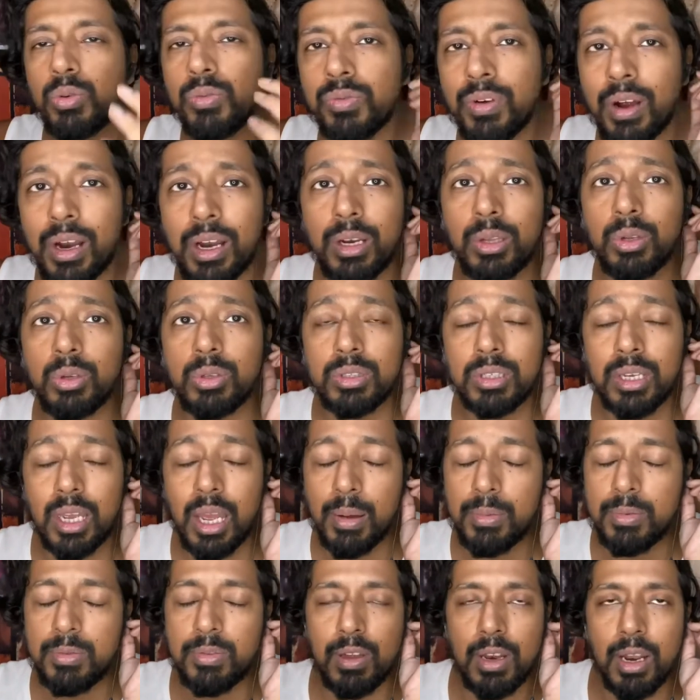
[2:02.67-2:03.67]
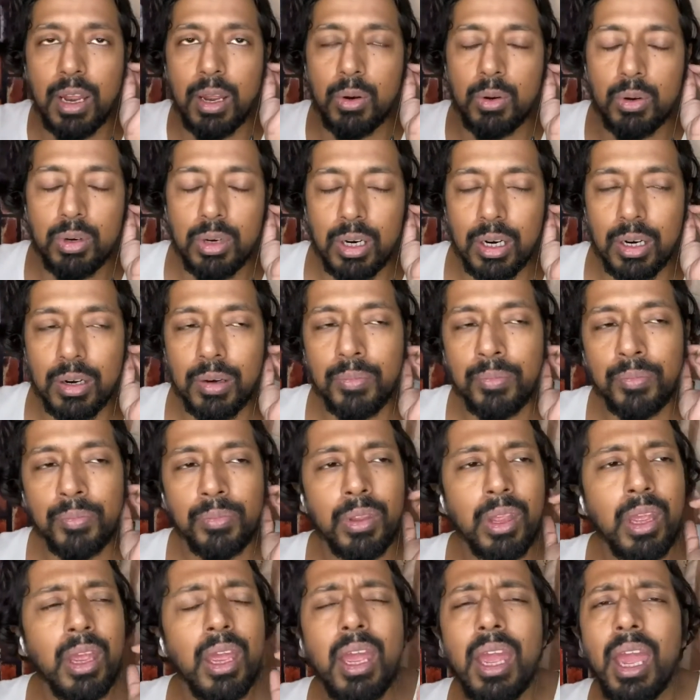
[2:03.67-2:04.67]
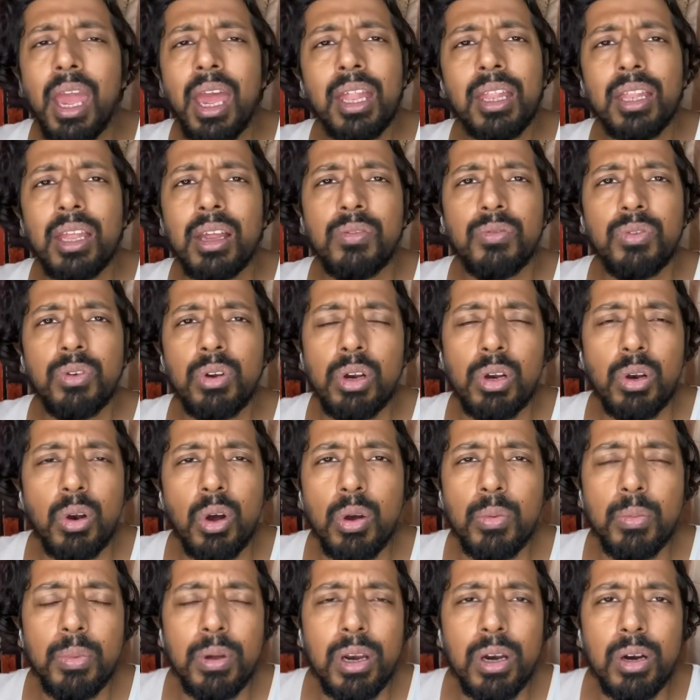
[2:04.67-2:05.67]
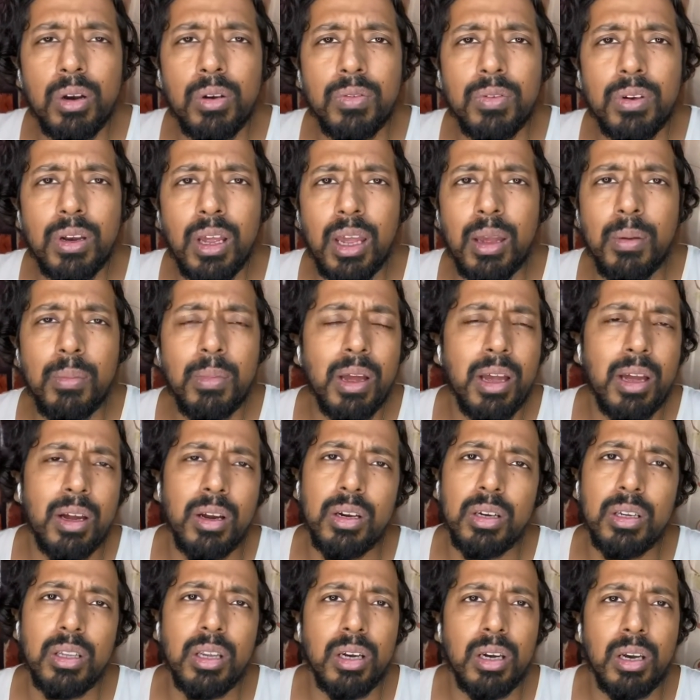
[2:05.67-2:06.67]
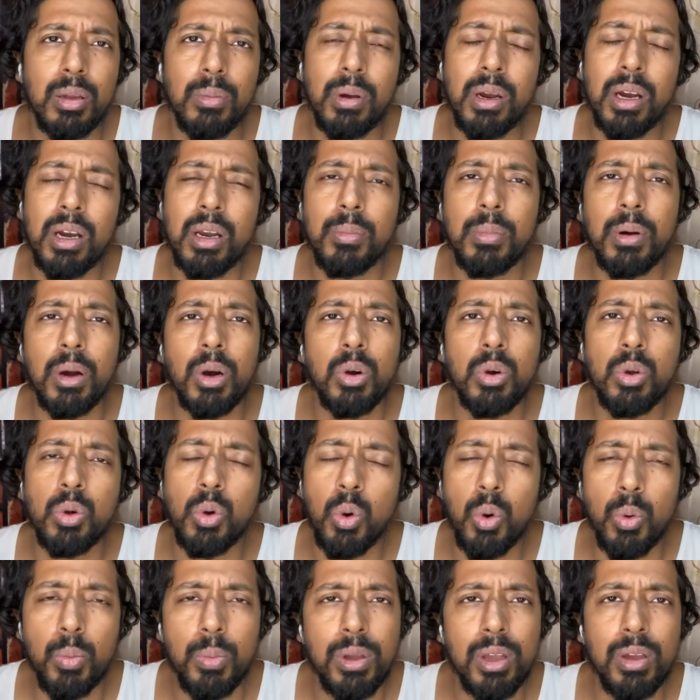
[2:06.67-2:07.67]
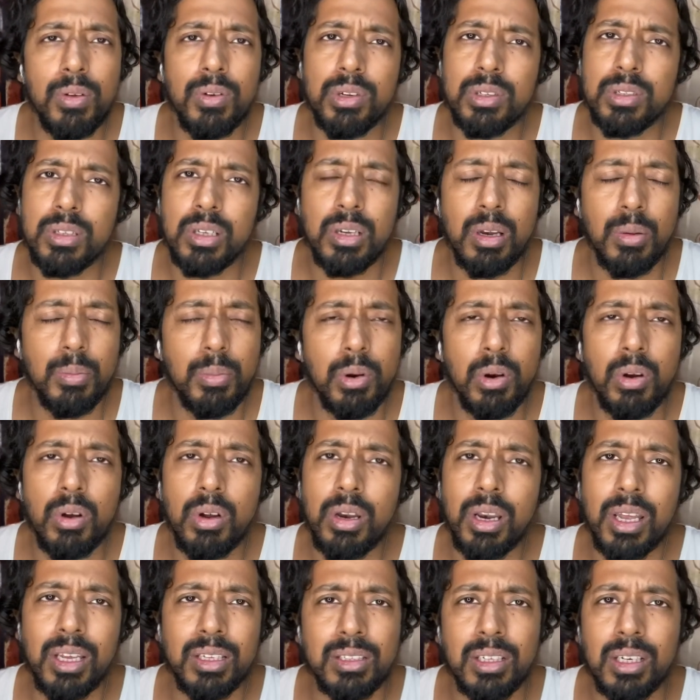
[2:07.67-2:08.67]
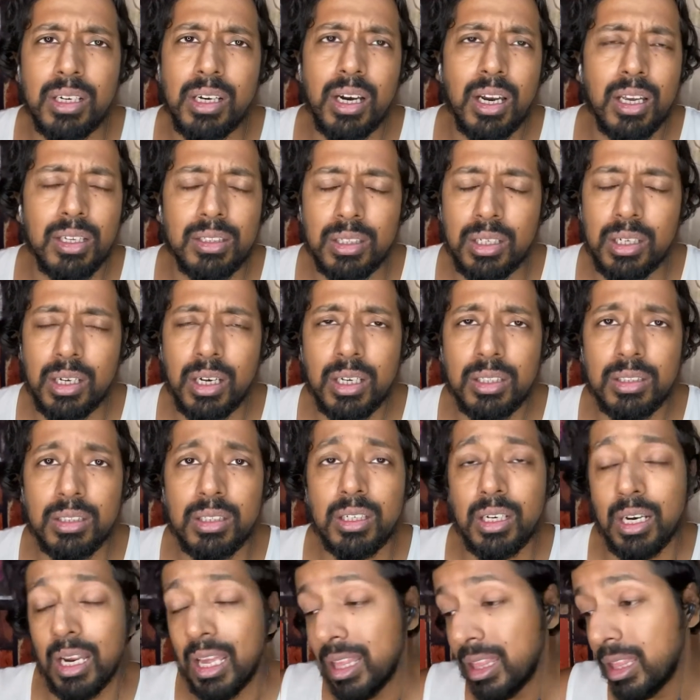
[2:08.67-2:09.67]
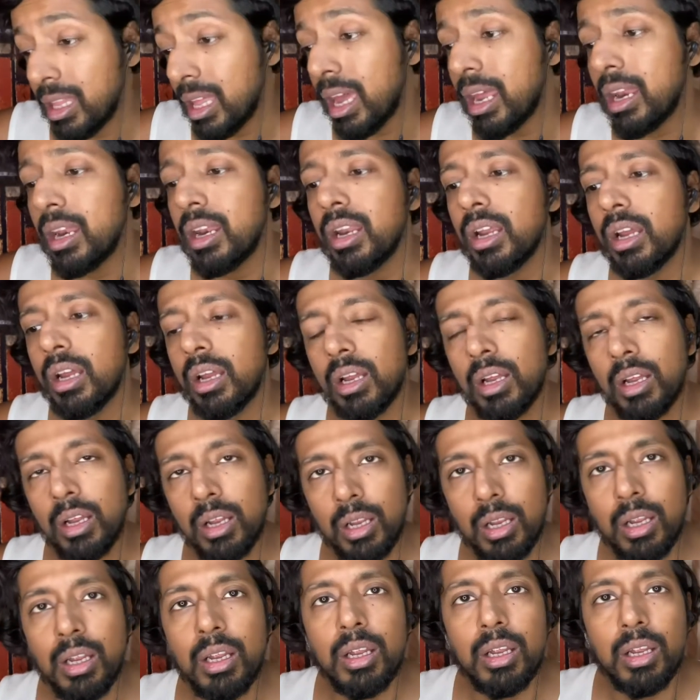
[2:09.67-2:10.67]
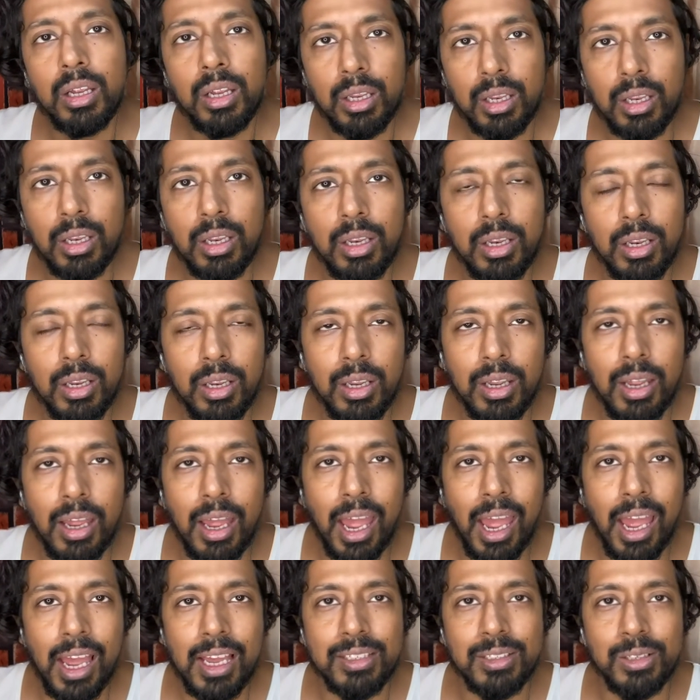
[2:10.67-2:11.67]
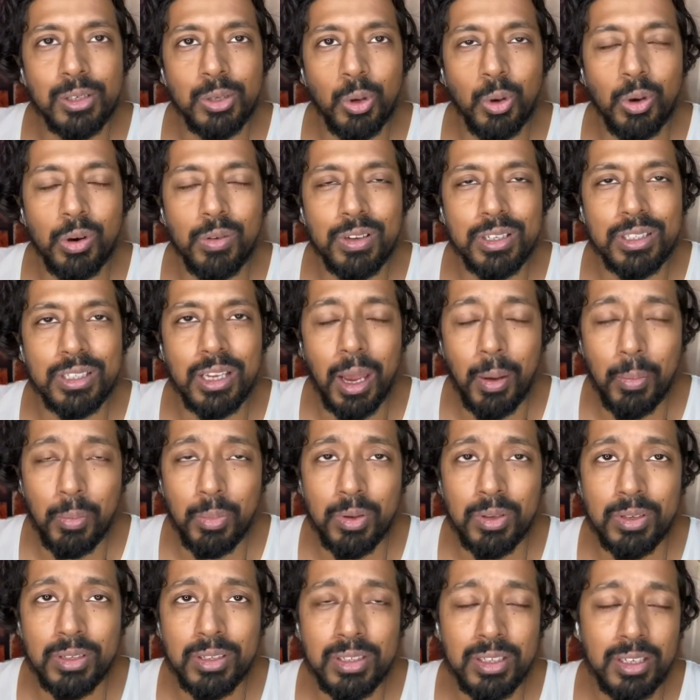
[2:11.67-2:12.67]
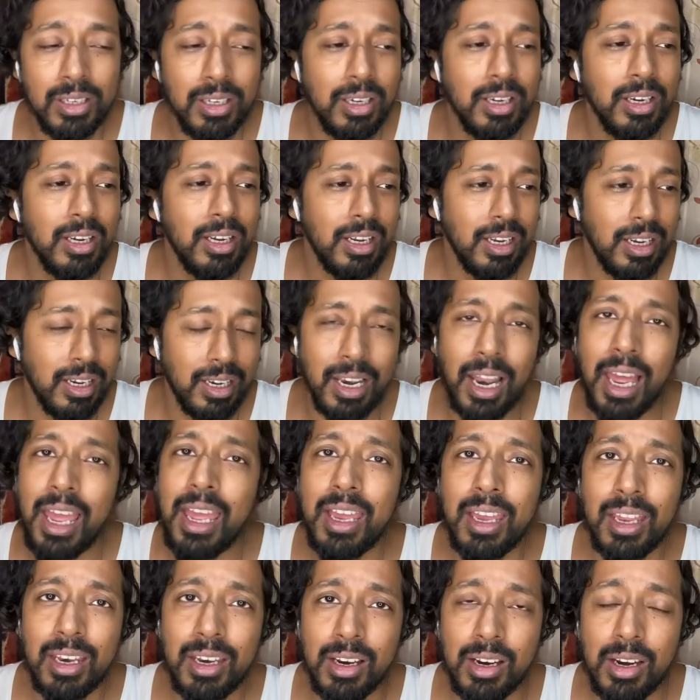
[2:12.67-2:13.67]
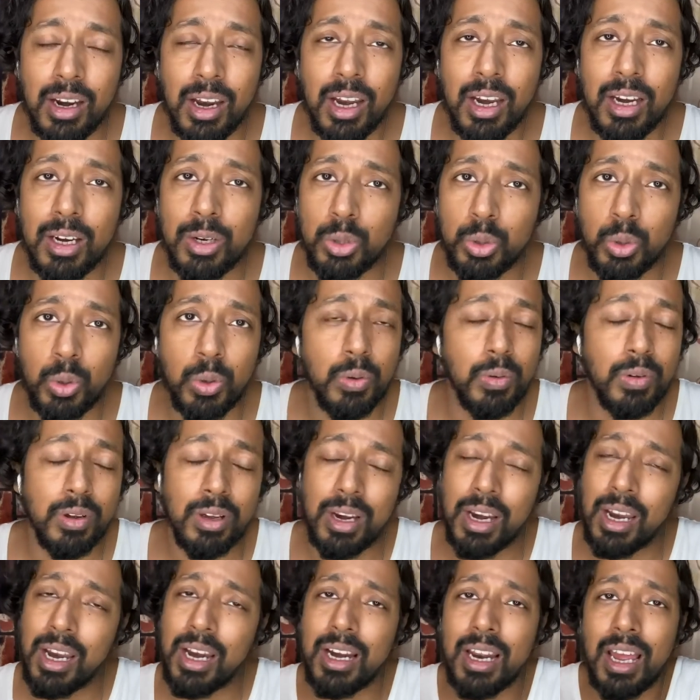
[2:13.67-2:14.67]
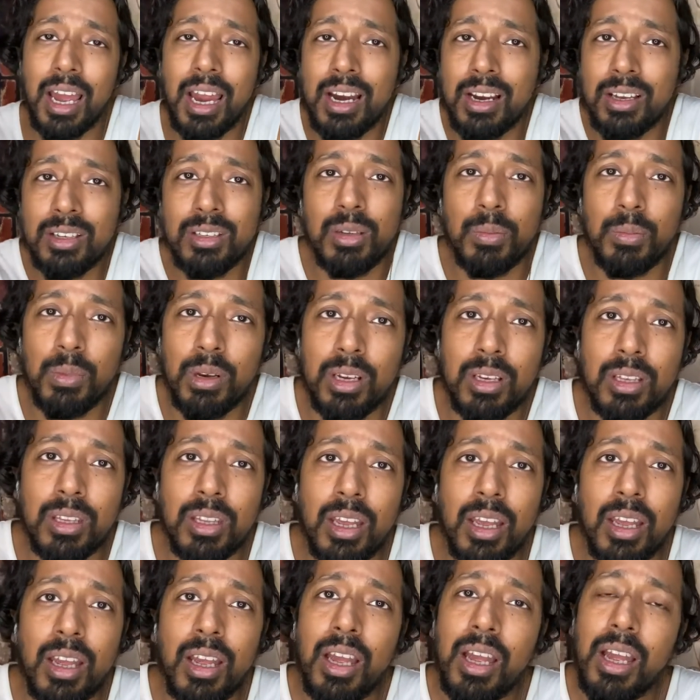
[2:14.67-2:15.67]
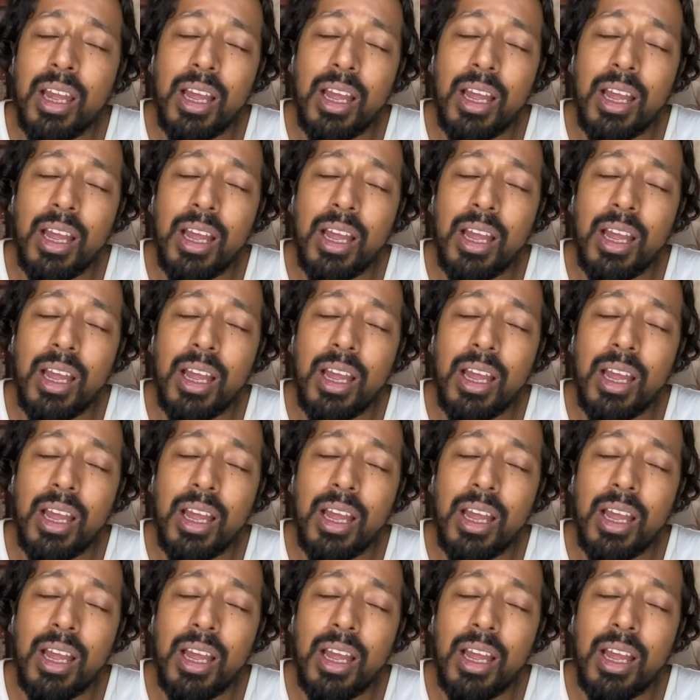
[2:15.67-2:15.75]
find those gaps where I could run. And then for a long period of time, I heard the debate about Kobe versus LeBron, etc., etc., etc. And then, as it always happens, like in cricket. So cricket, I had a similar thing.